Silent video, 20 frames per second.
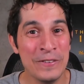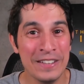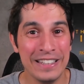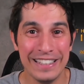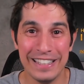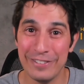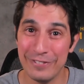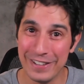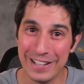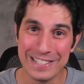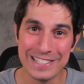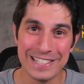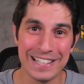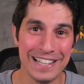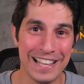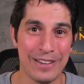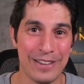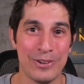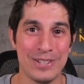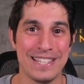Eventually,
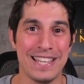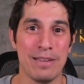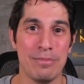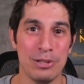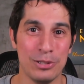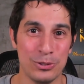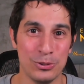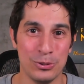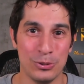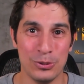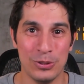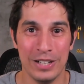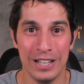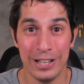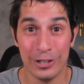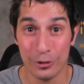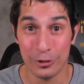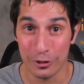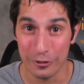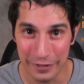I was able to
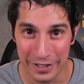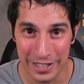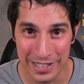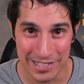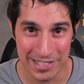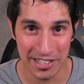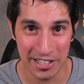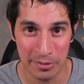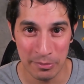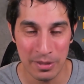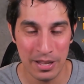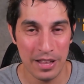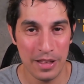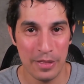convince him